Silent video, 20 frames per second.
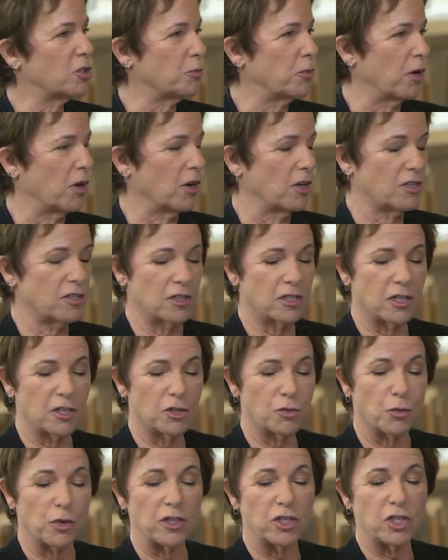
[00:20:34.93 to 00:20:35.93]
experienced this
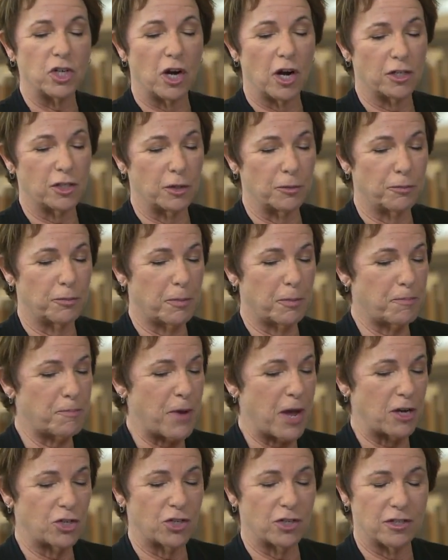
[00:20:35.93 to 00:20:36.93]
as we talk to
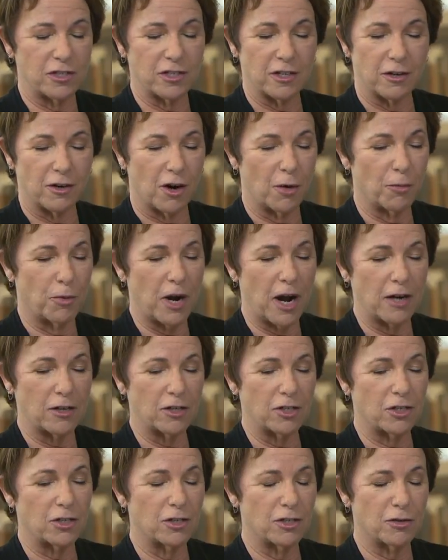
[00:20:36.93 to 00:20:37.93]
patients in our
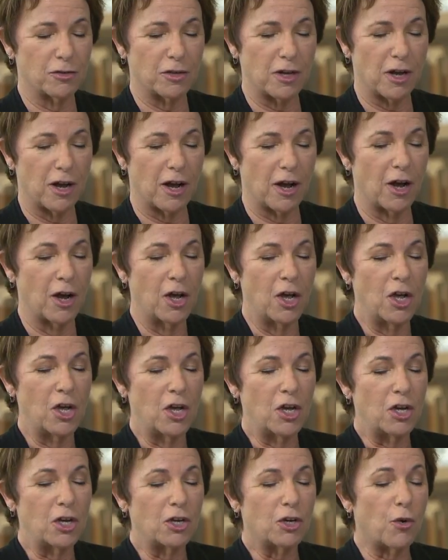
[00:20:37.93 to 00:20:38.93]
practices.
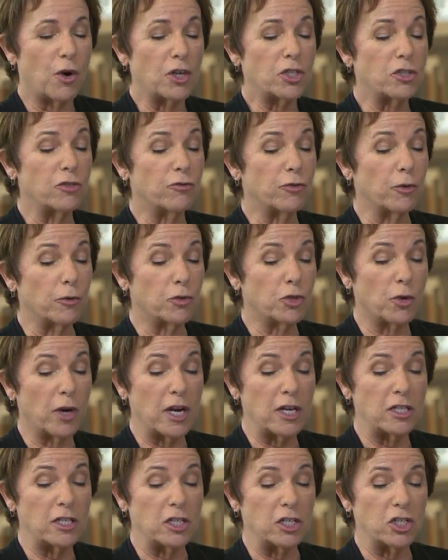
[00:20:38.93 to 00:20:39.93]
Question from
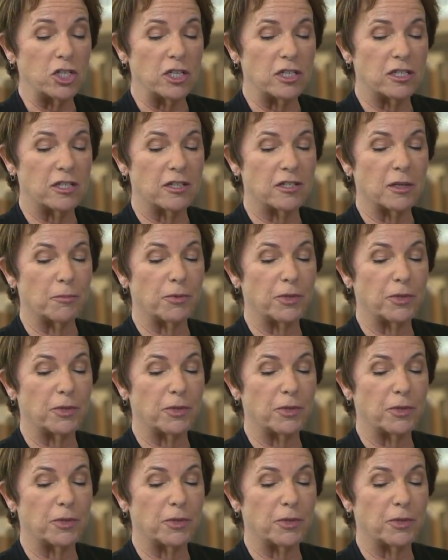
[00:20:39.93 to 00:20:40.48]
Tracy. She says,